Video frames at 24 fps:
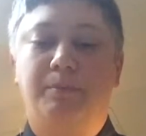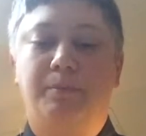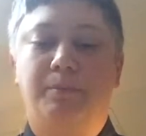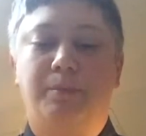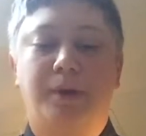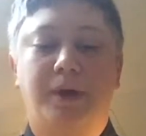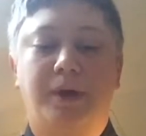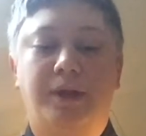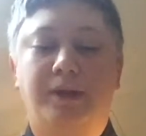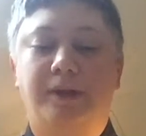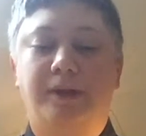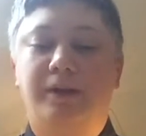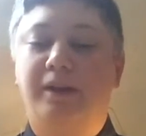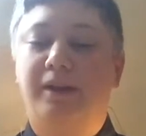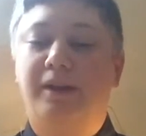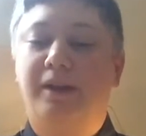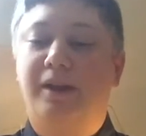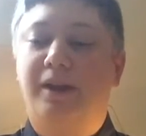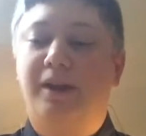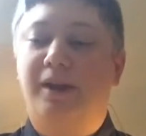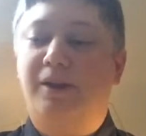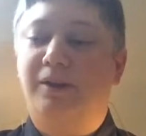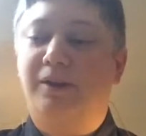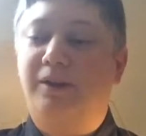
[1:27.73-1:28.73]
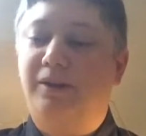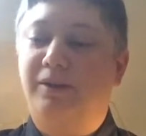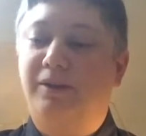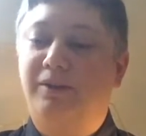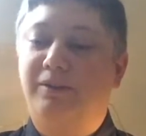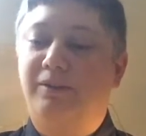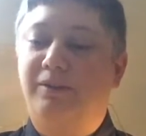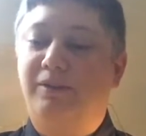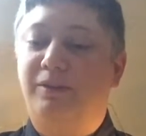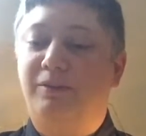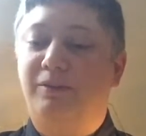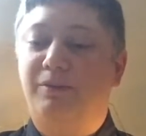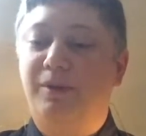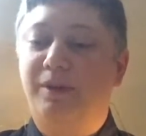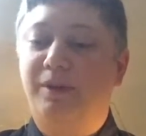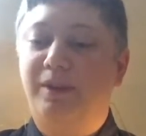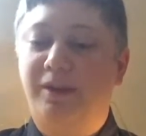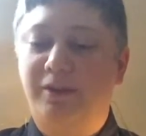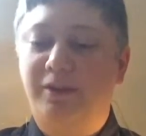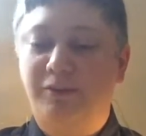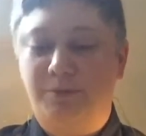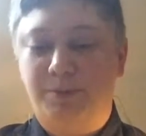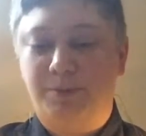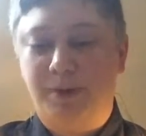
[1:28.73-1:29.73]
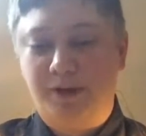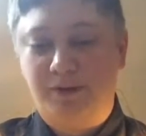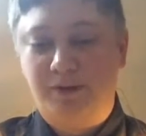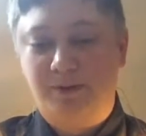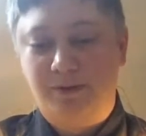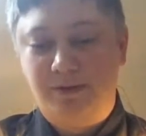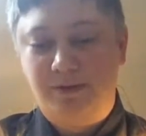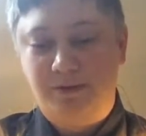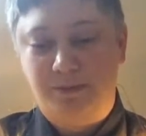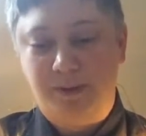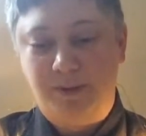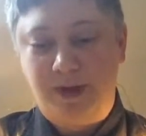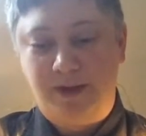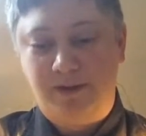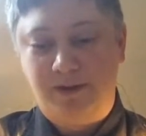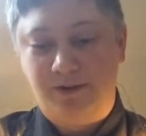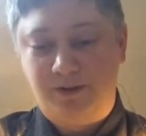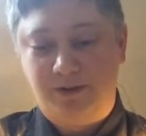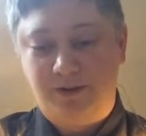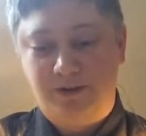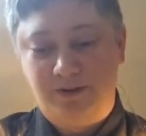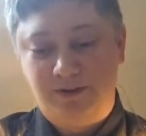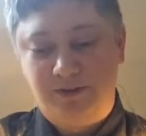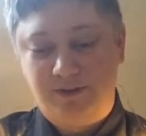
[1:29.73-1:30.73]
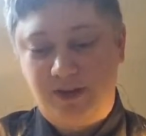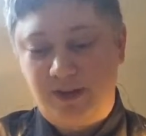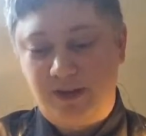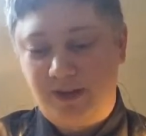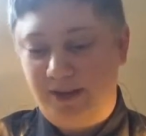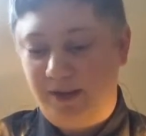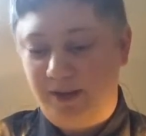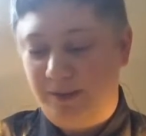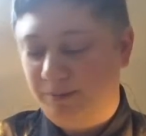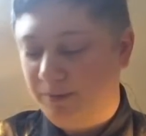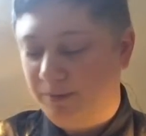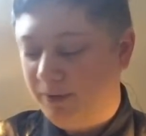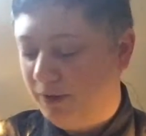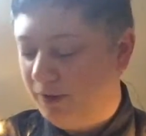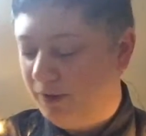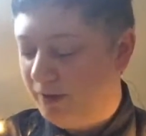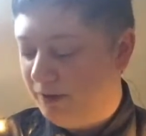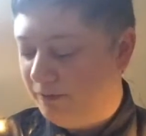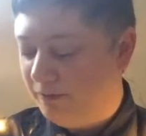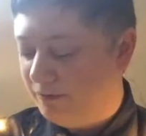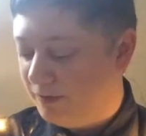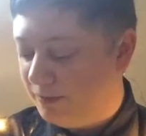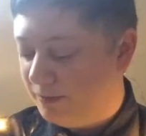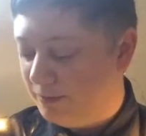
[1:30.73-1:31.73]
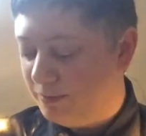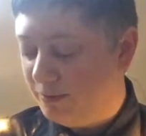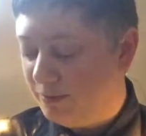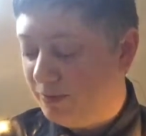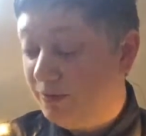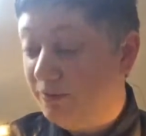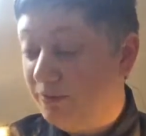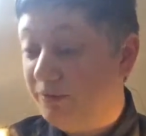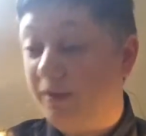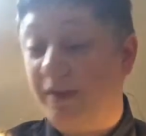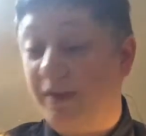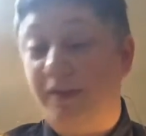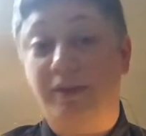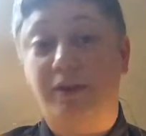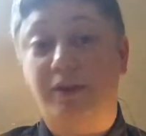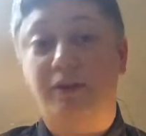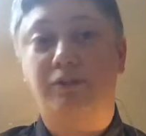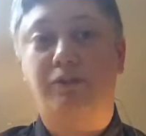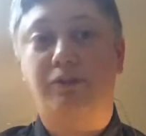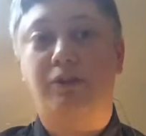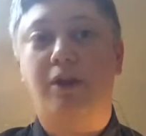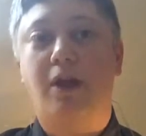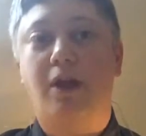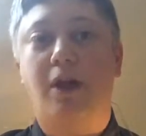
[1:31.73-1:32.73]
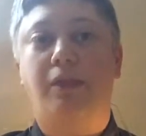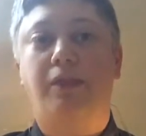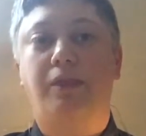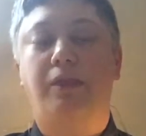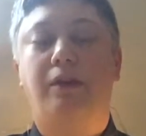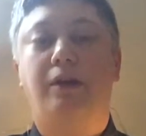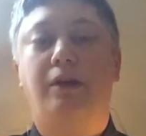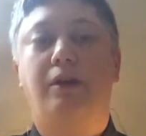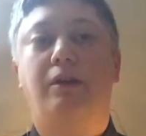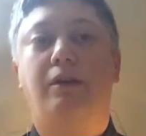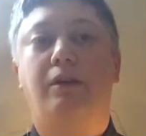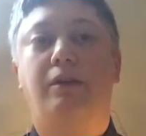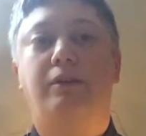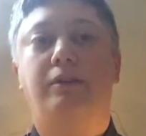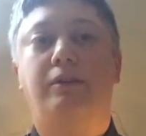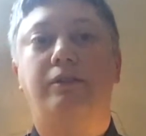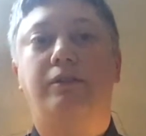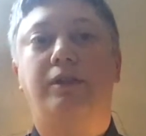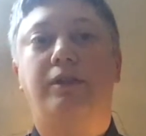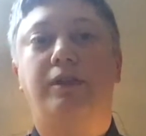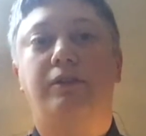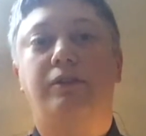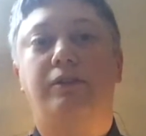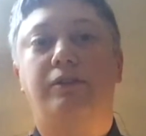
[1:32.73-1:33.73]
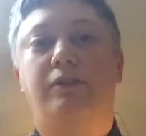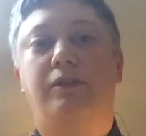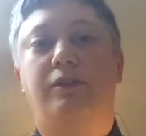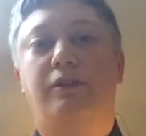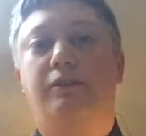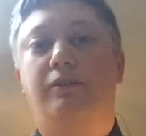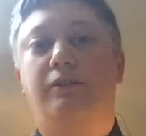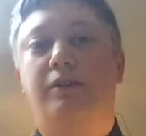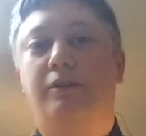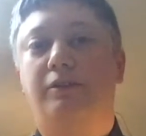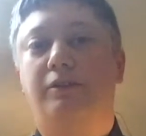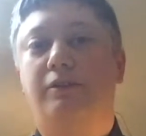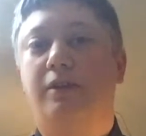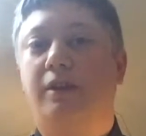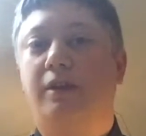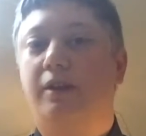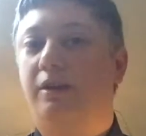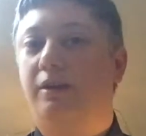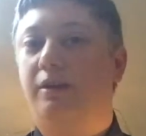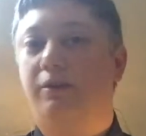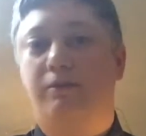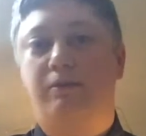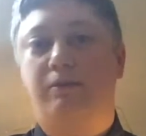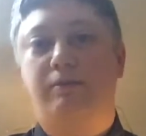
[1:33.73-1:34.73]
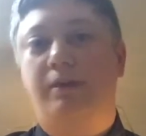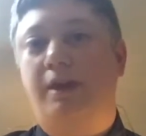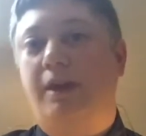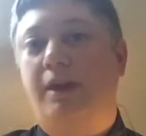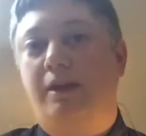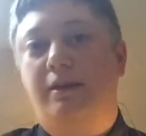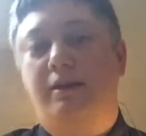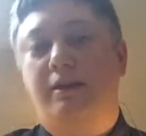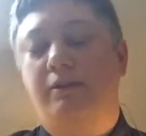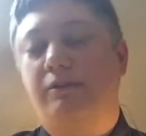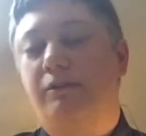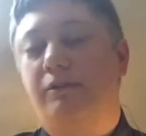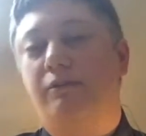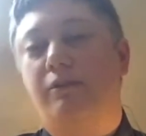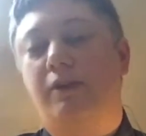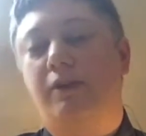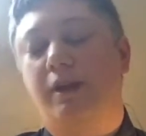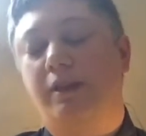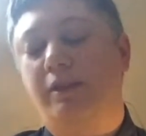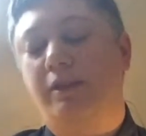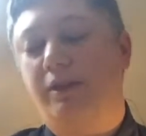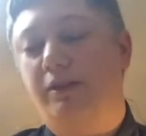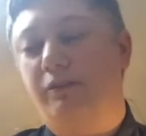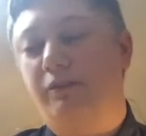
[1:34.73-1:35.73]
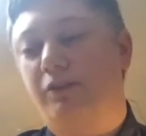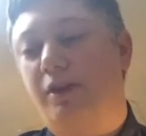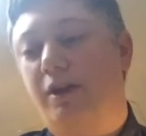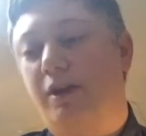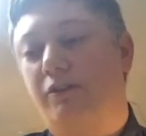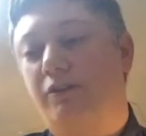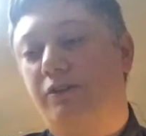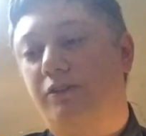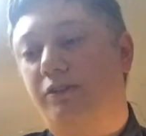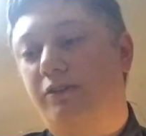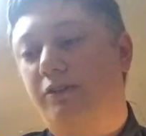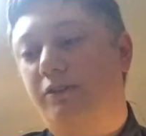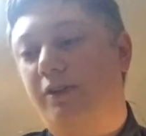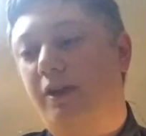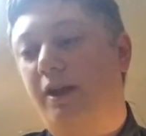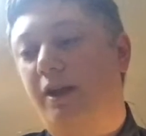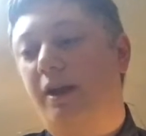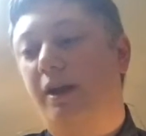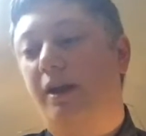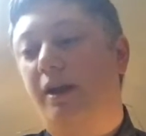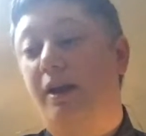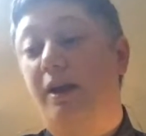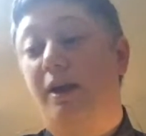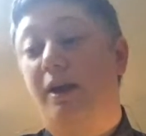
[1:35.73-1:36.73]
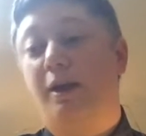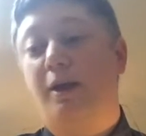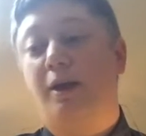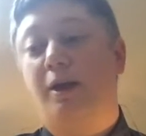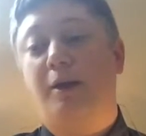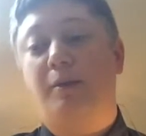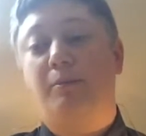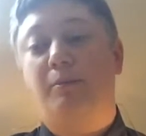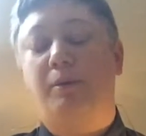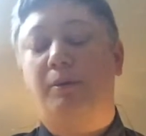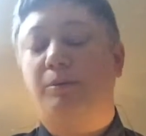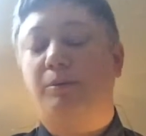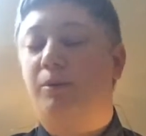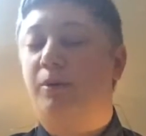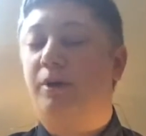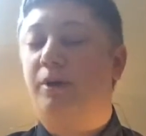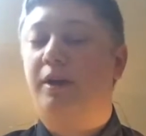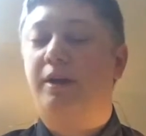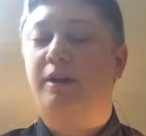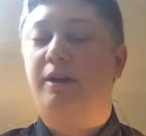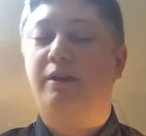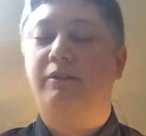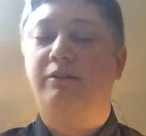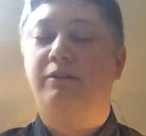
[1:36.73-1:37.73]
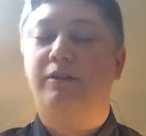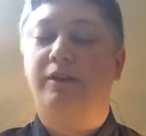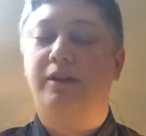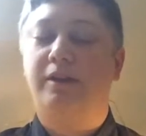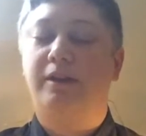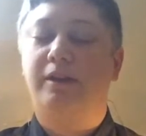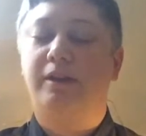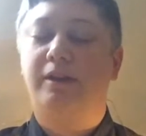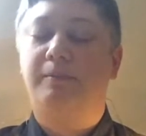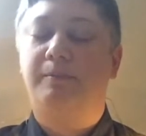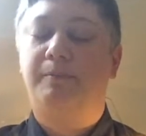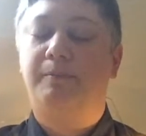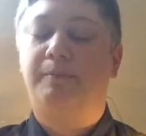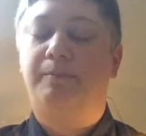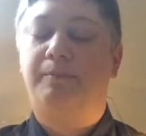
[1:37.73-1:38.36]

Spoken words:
But, you really expect with as bad it hurts, I keep looking for the bruise and there's nothing on the skin surface. Like, you can't even find the injection site. But boy, can I feel it.